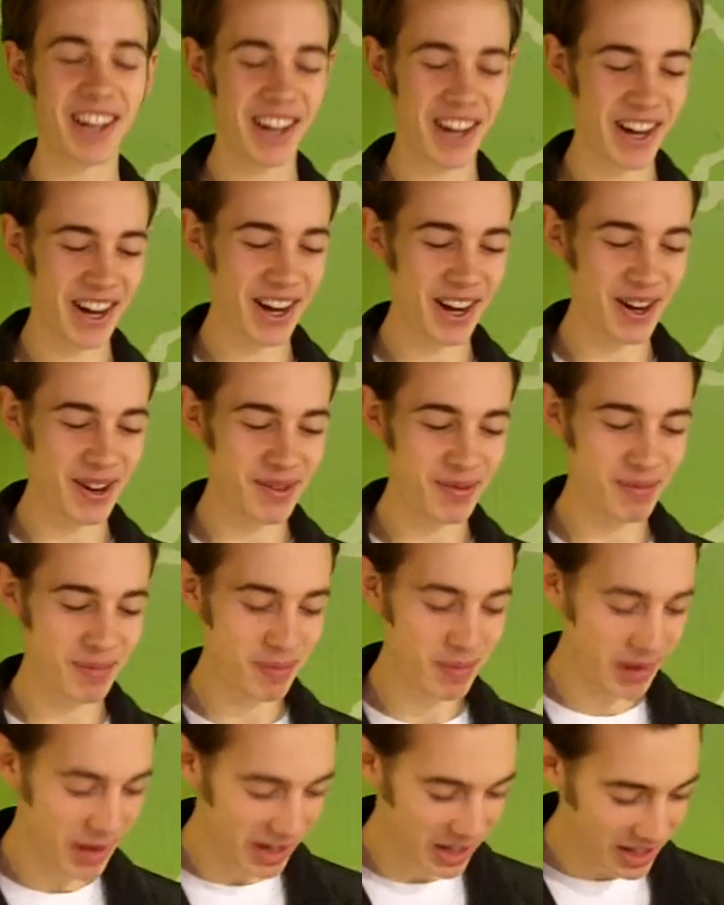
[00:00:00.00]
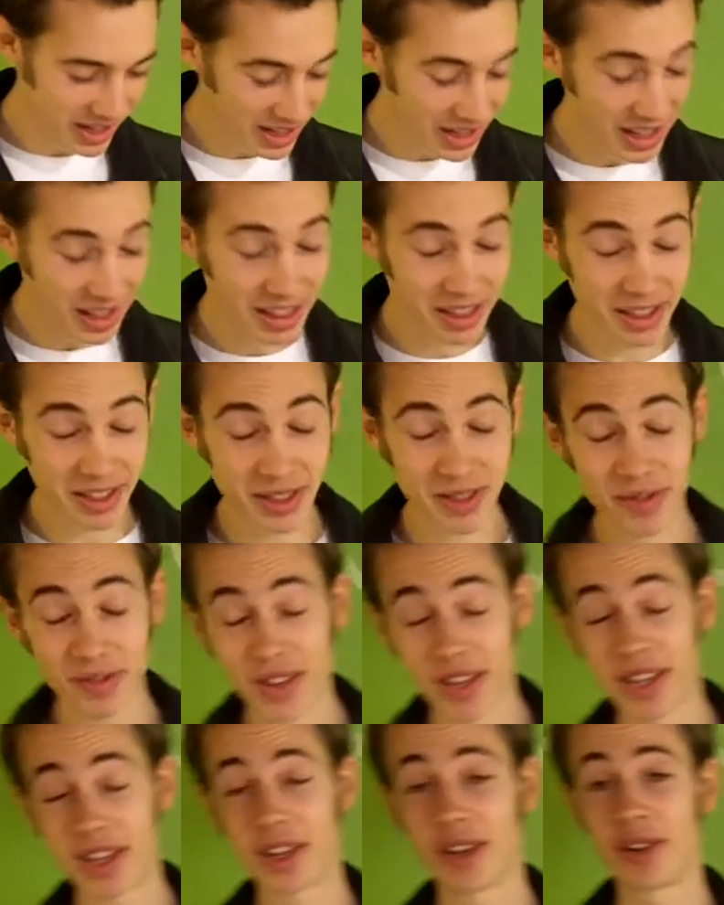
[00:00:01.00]
But this
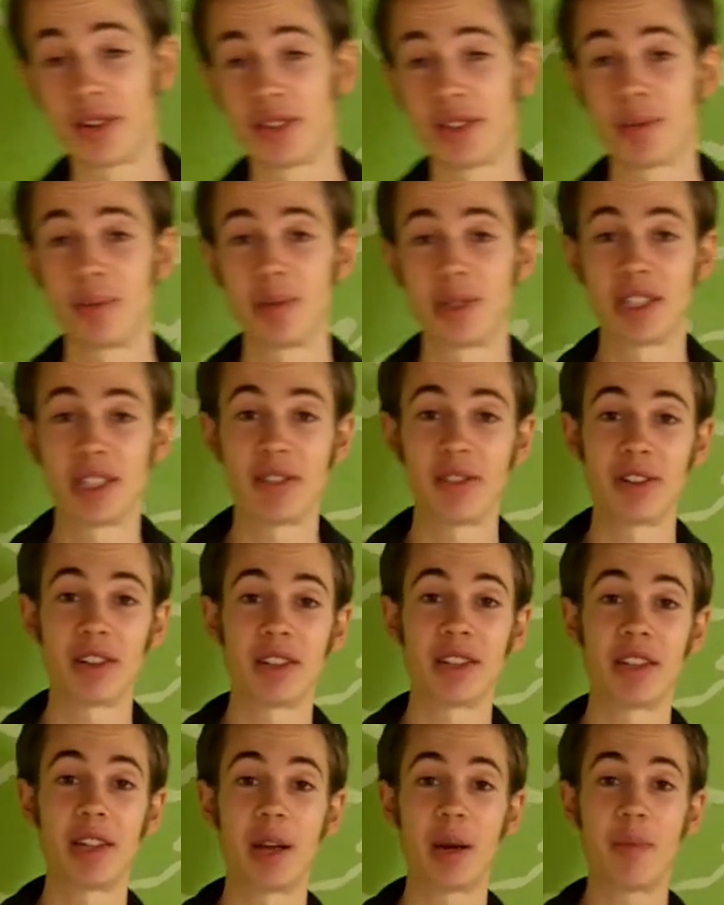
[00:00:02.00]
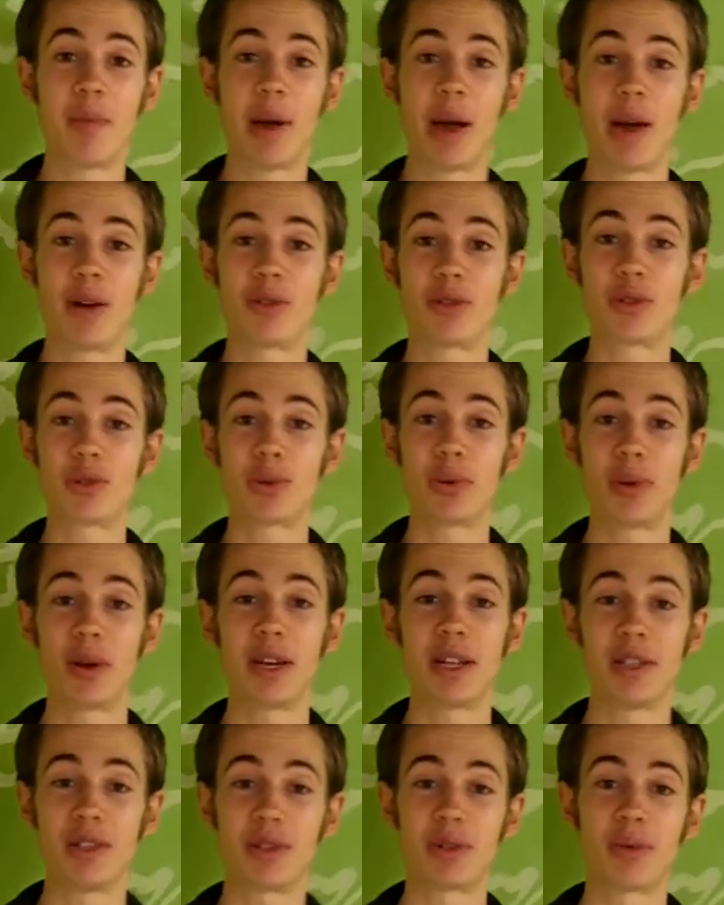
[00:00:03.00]
video is specifically about
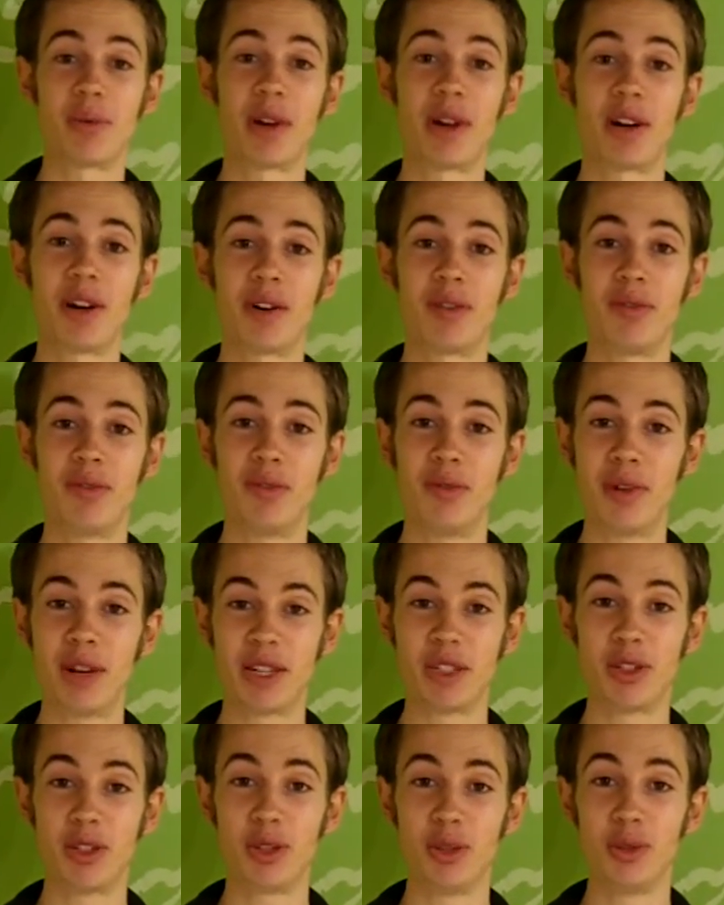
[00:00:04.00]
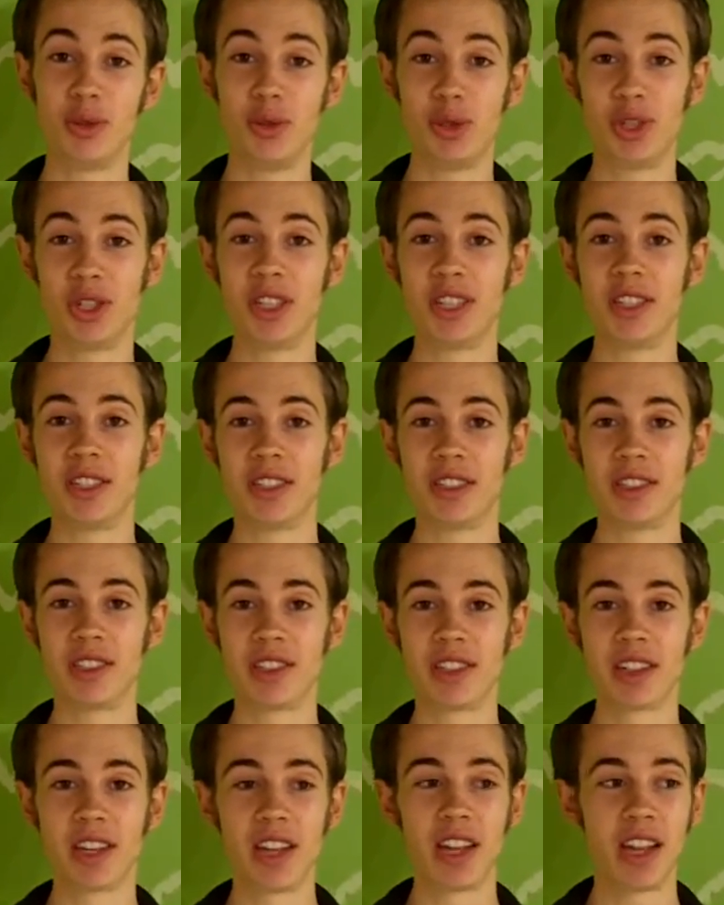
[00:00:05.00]
2012
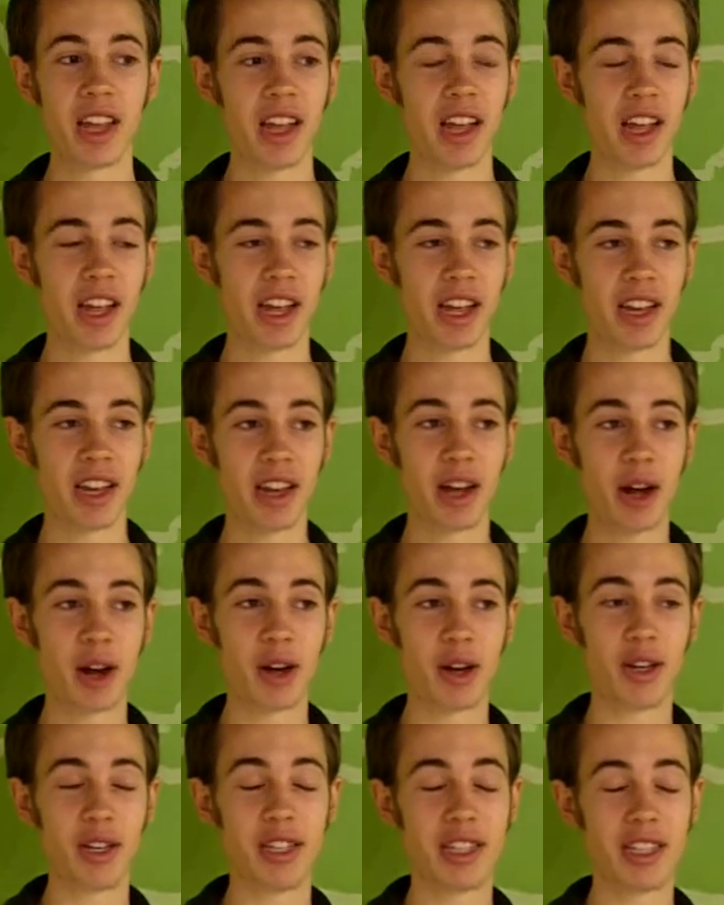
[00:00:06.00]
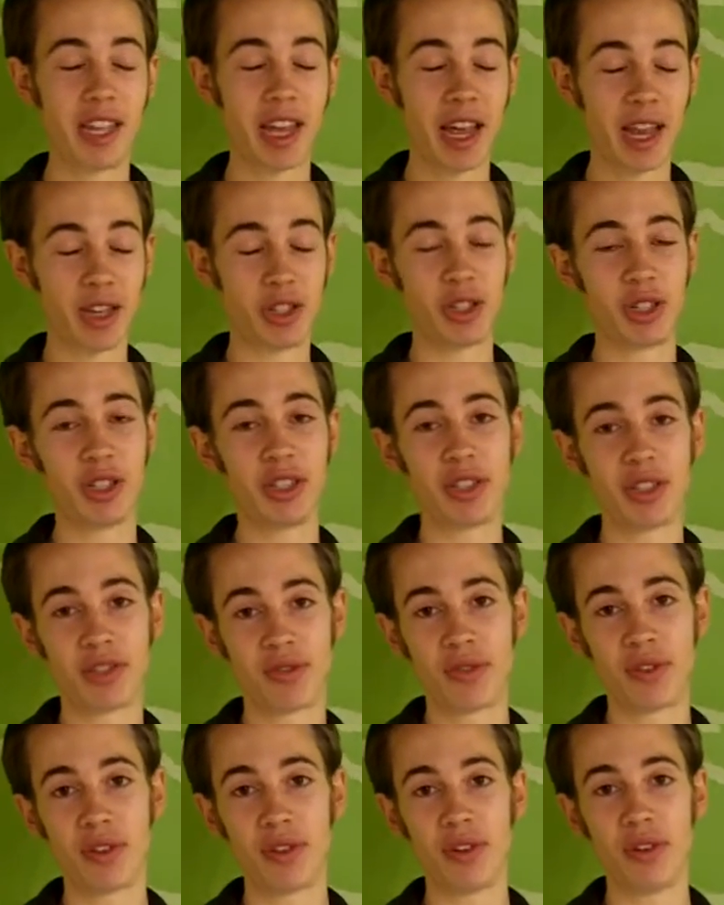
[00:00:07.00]
resolutions and our intentions
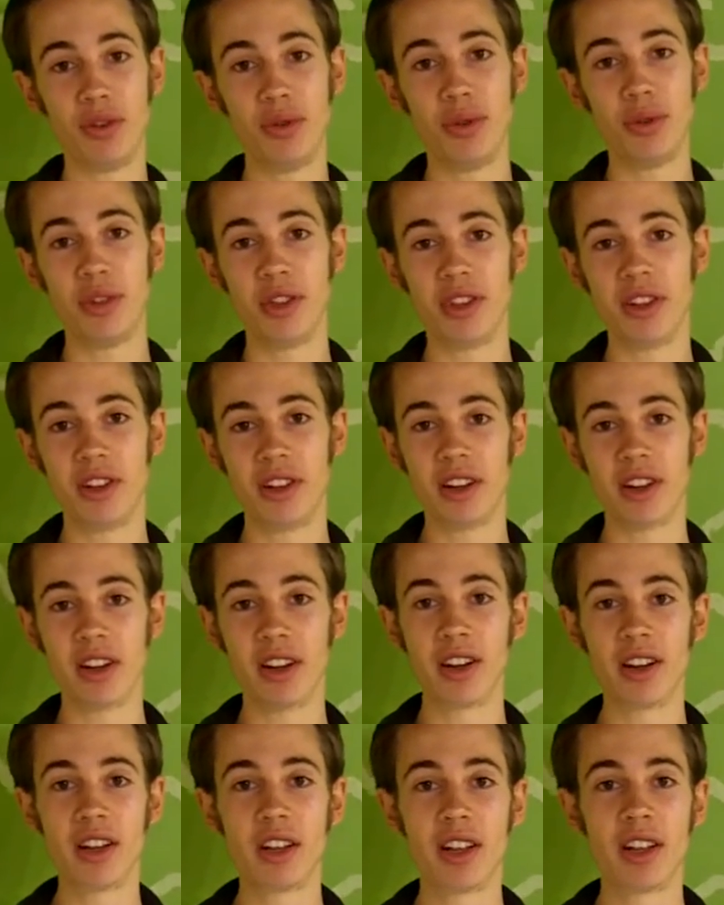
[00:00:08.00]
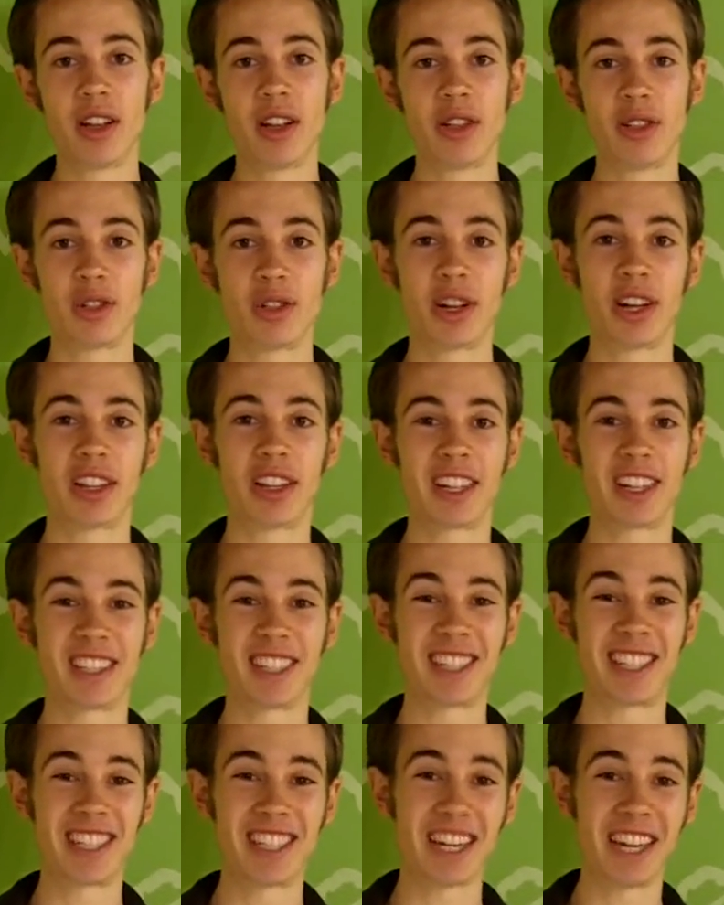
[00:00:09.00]
for the new year. So I like
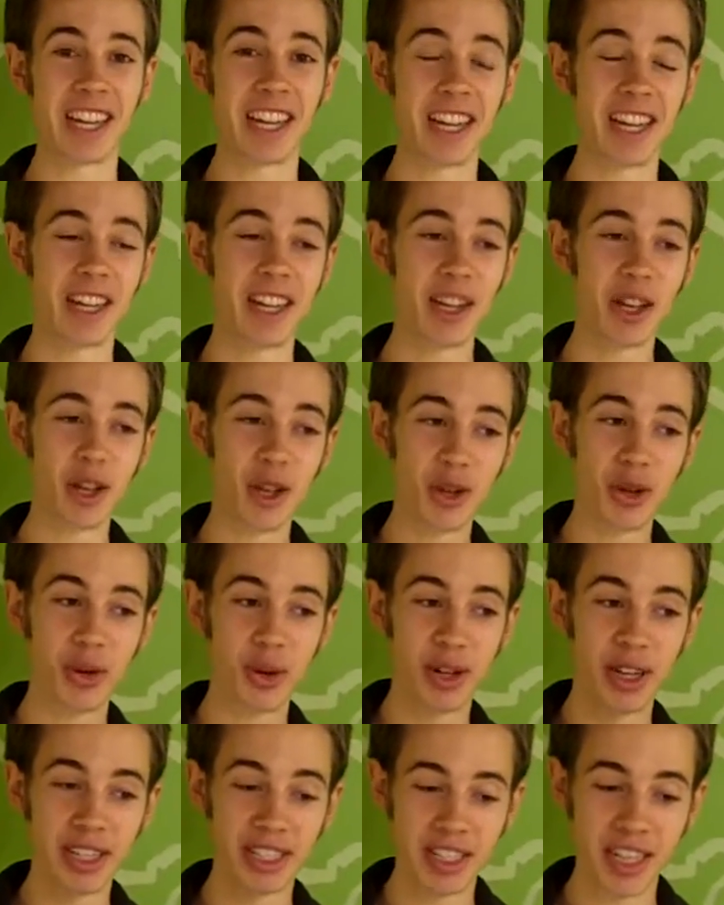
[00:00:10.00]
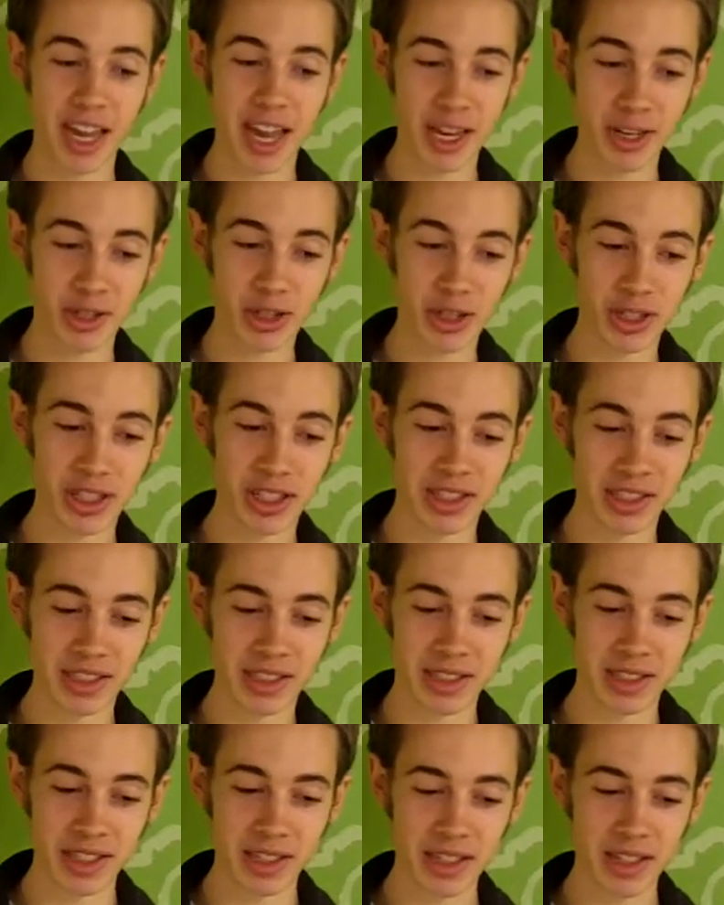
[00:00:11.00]
to say your
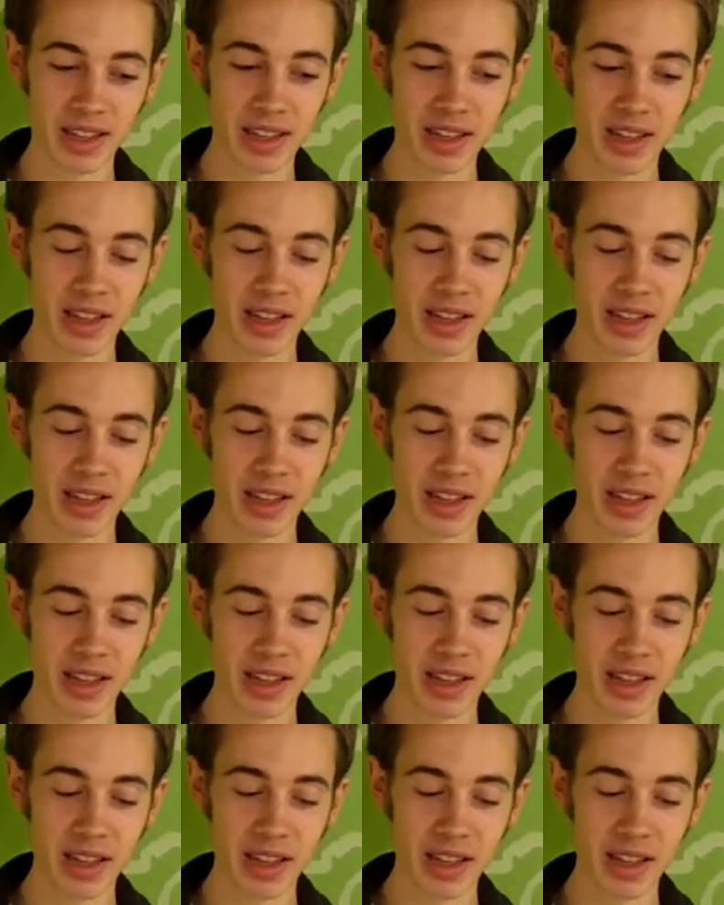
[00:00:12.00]
intentions